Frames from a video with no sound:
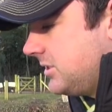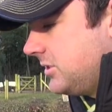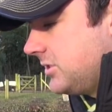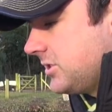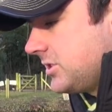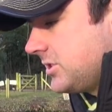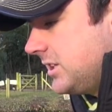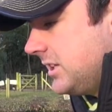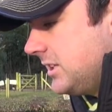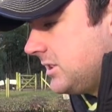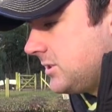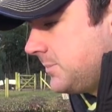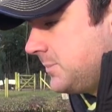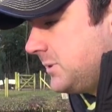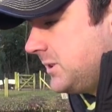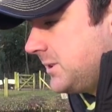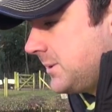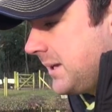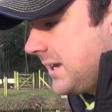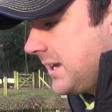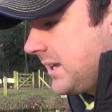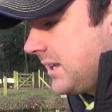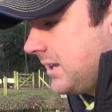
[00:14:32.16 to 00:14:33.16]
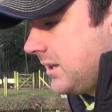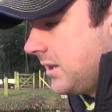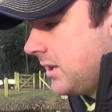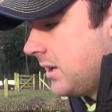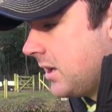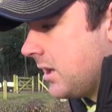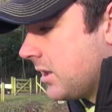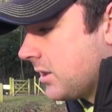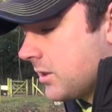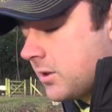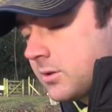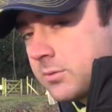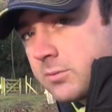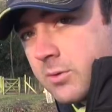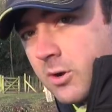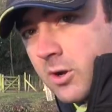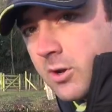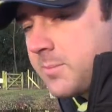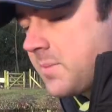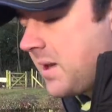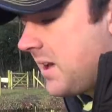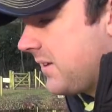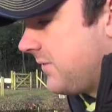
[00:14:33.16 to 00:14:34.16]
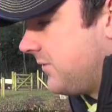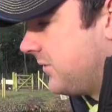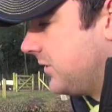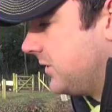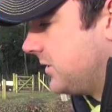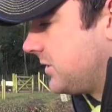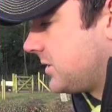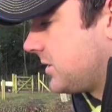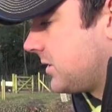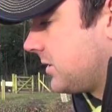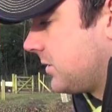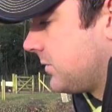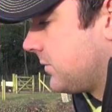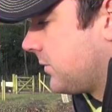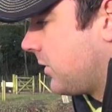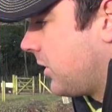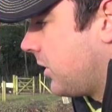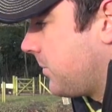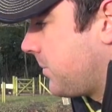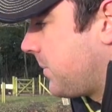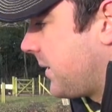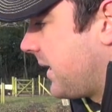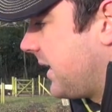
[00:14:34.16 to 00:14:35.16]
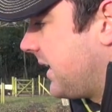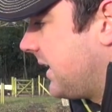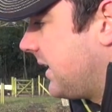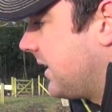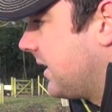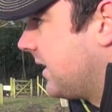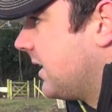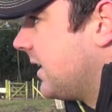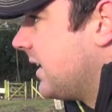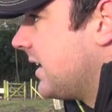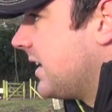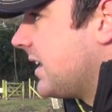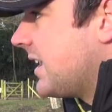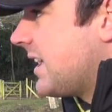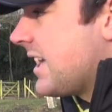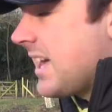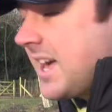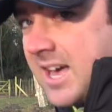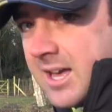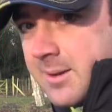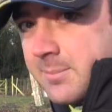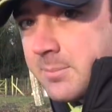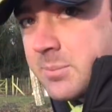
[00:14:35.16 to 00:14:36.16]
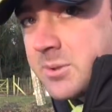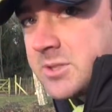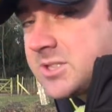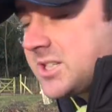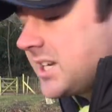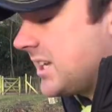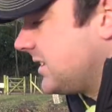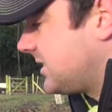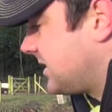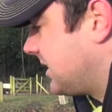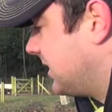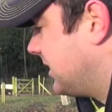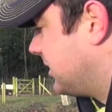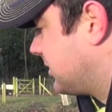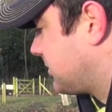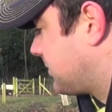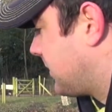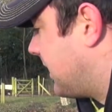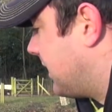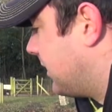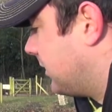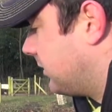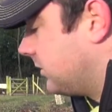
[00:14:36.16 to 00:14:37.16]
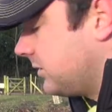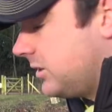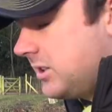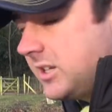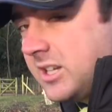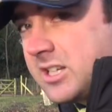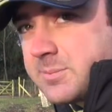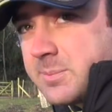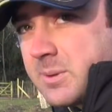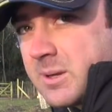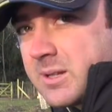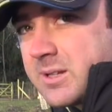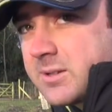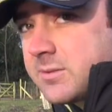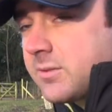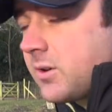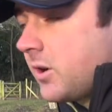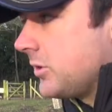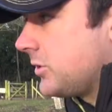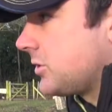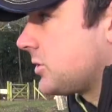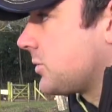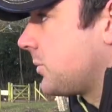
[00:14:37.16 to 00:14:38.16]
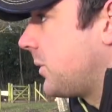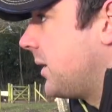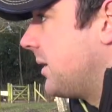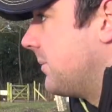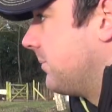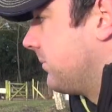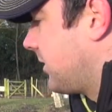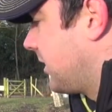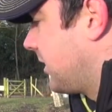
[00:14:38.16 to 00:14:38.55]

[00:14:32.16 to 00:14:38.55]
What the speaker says: you just need to be picking the right methods, the right bait, and potentially as well, you need to be in the right swim.